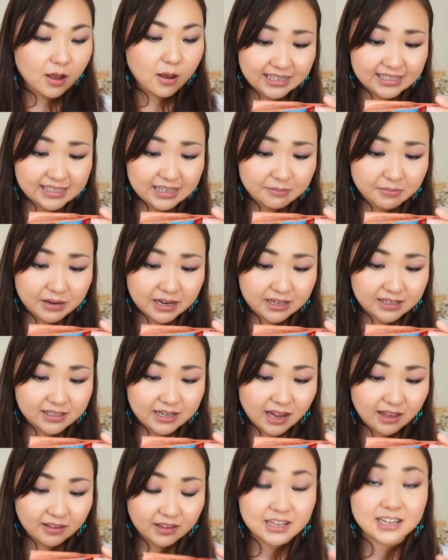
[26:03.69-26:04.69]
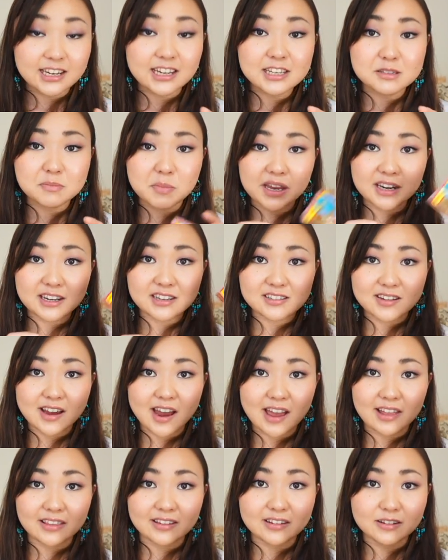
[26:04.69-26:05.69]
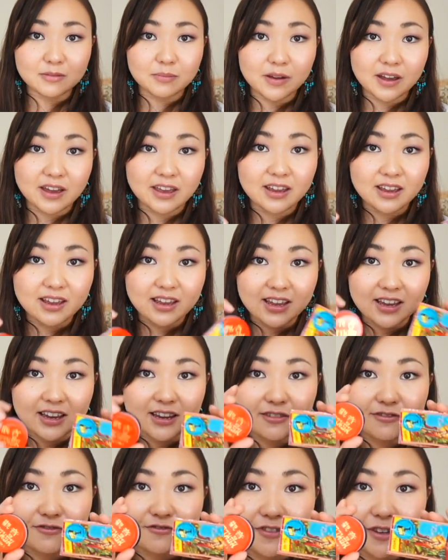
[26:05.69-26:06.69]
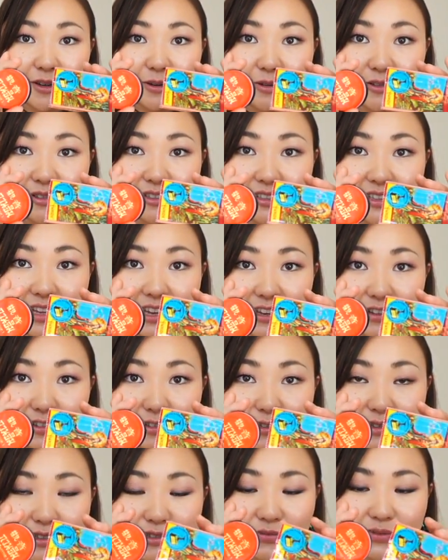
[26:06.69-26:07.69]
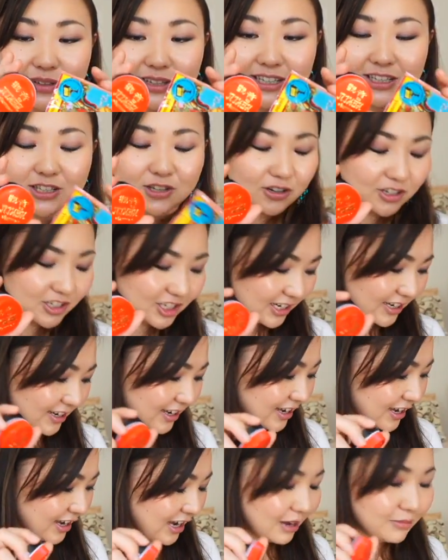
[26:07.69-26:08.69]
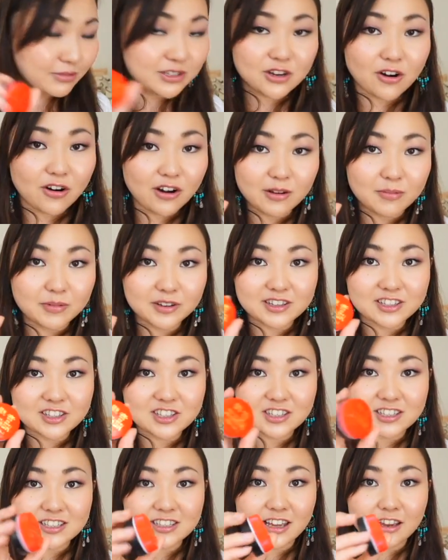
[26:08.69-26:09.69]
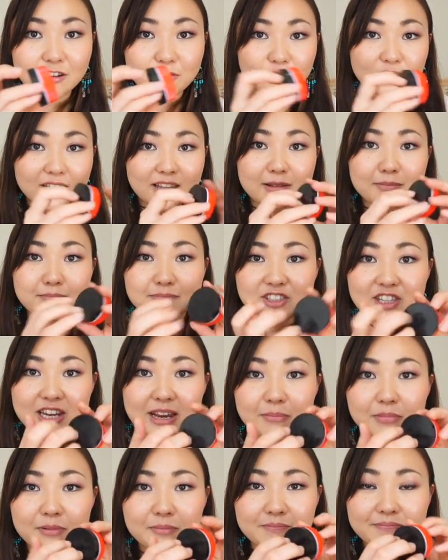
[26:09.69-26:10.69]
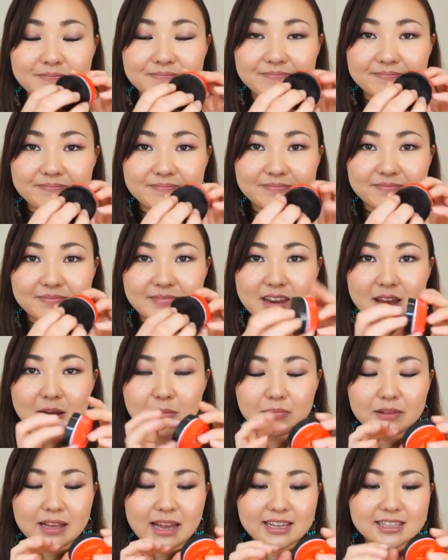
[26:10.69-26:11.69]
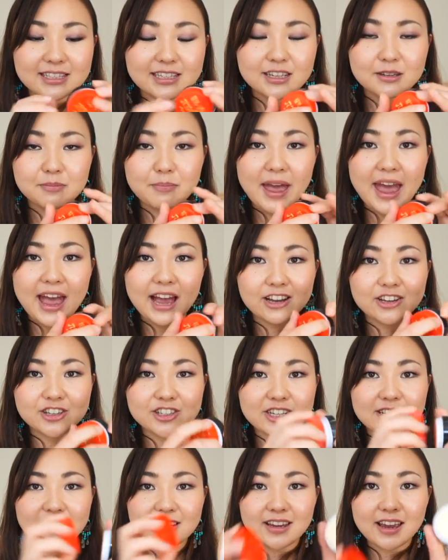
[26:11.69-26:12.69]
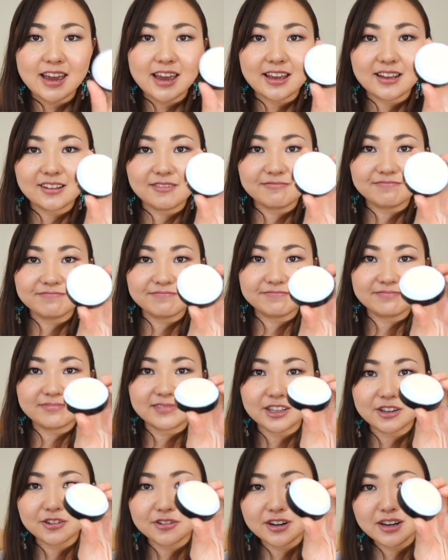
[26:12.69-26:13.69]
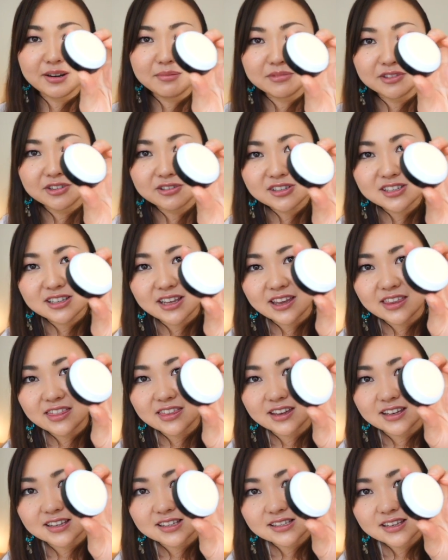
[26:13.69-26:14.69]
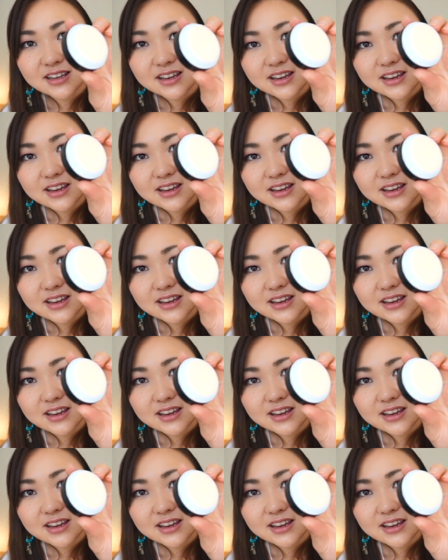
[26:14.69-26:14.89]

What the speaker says: Is it made in Thailand? It is made in Thailand, but it feels like it looks really dodgy. I'm sorry, but it's just like really cheap plastic packaging, and the cream looks like this.